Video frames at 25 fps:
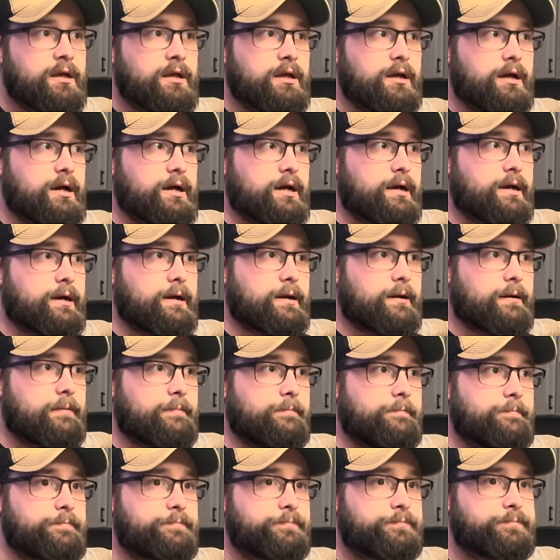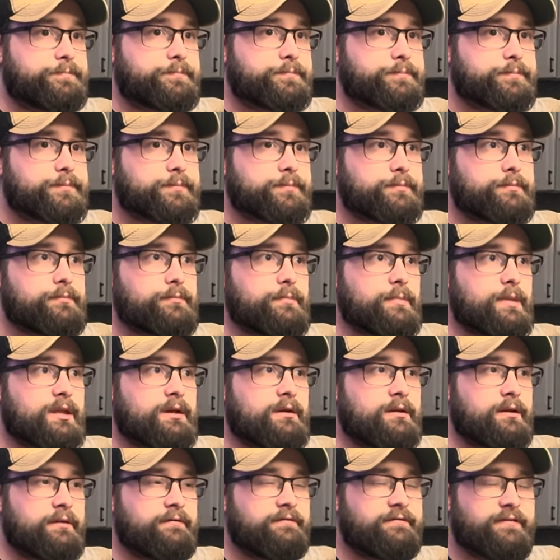
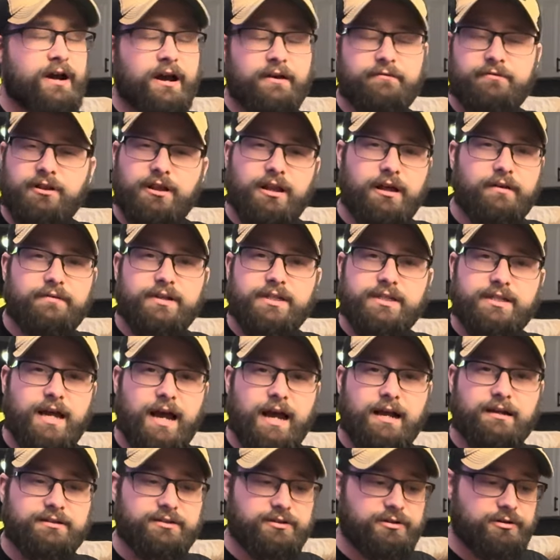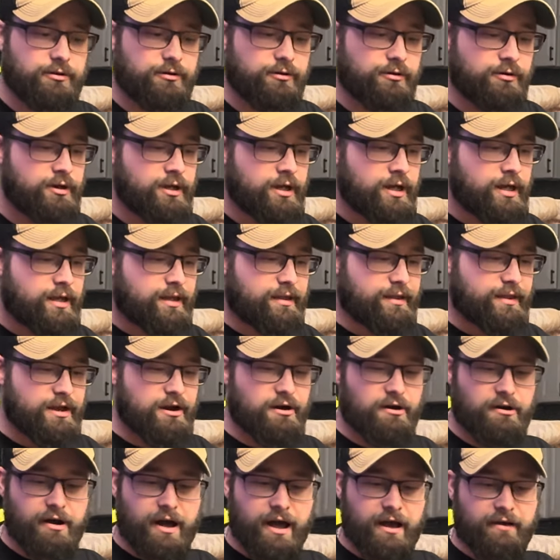like 511 Tactical, they
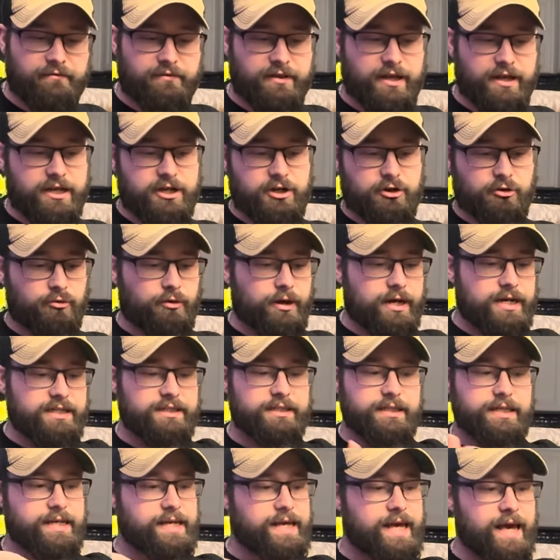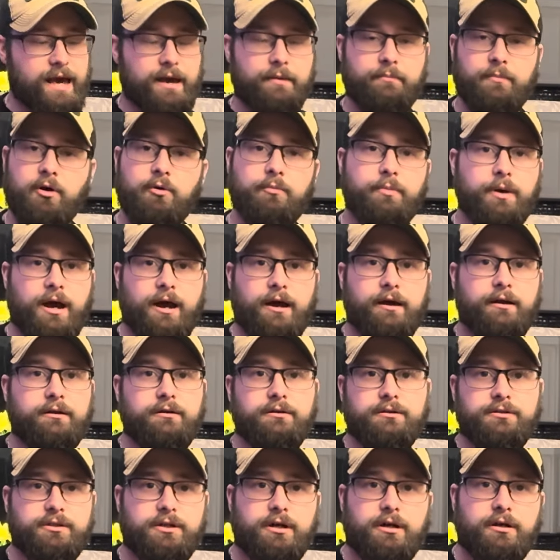all have like crazy camo
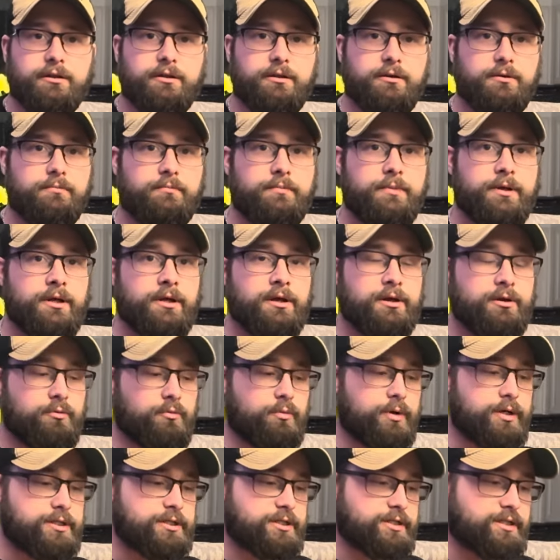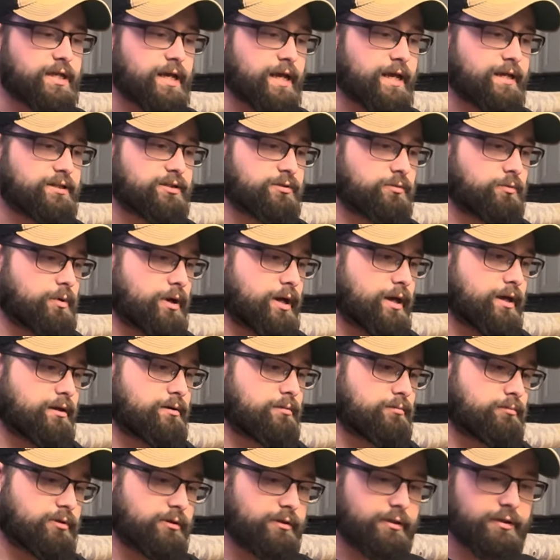patterns on them, which takes away
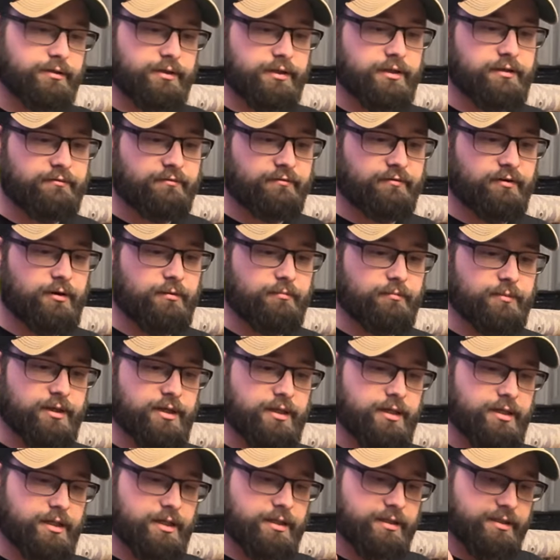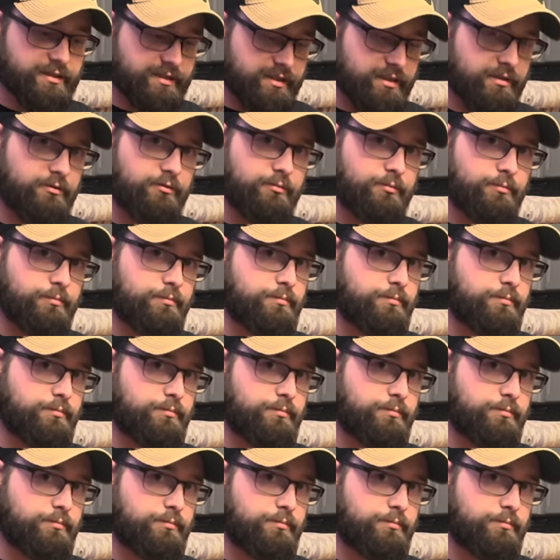completely from the concealed